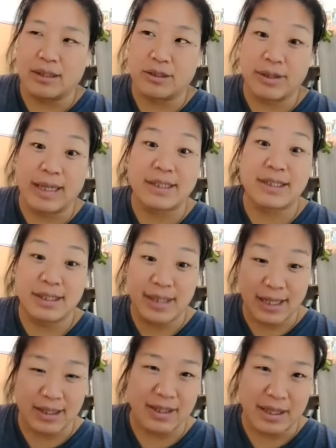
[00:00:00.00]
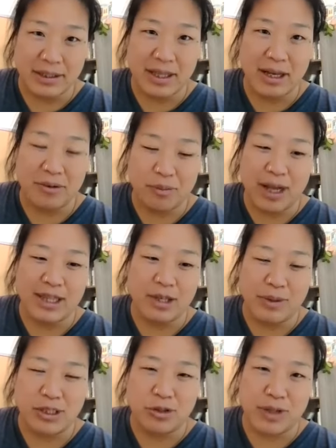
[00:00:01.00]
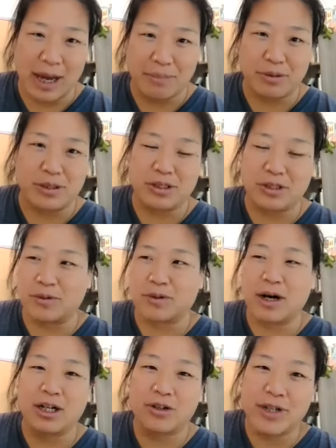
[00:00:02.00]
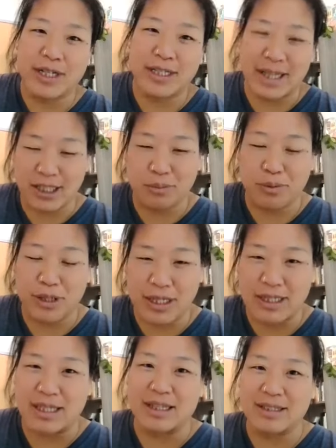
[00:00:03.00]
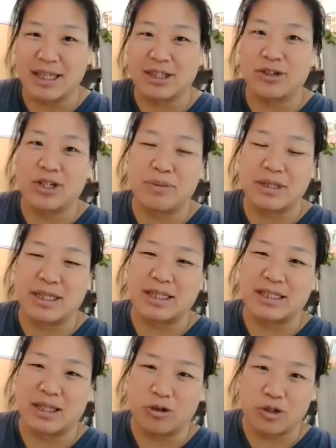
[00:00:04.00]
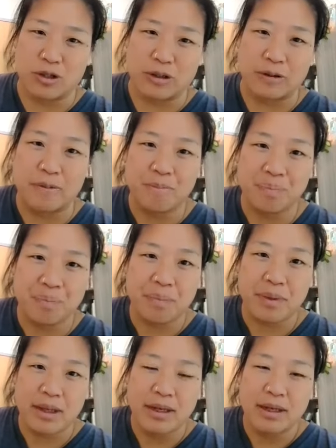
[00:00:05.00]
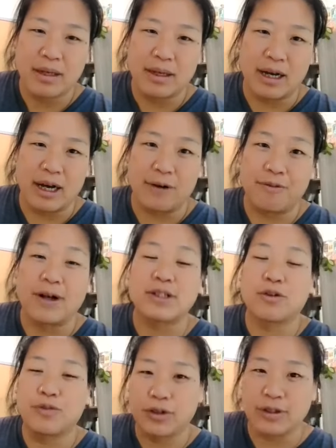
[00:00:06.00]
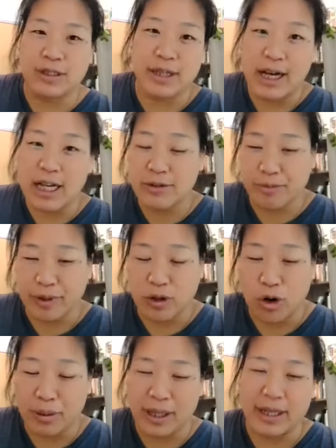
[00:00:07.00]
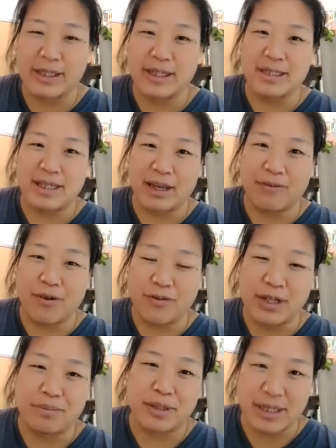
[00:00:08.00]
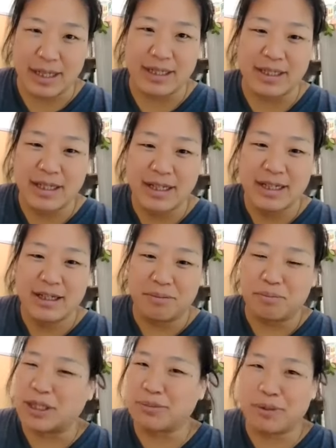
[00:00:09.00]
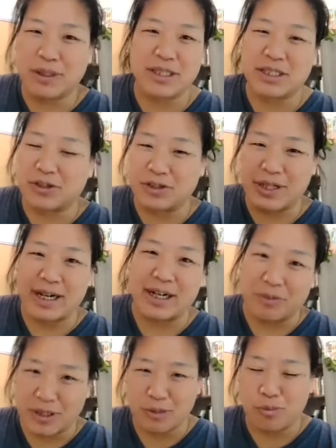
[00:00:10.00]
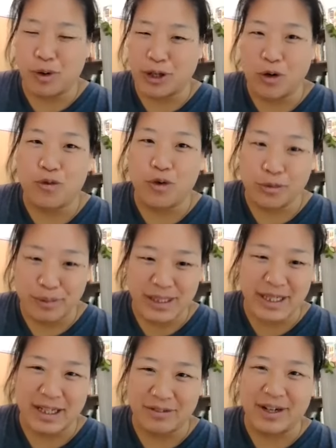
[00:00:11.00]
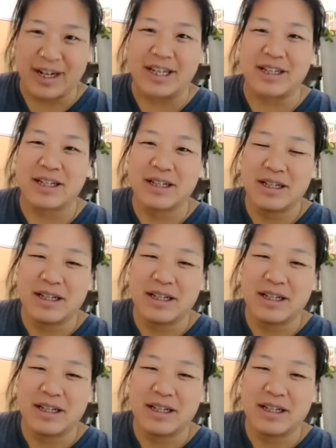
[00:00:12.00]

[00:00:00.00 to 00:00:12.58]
So that's the second thing that I think we should do capture. So concrete is actually pretty easy. It's like 30% CO2. Fossil fuel exhaust from a coal plant is like 15%, much, much easier than air, which is 0.04%, right?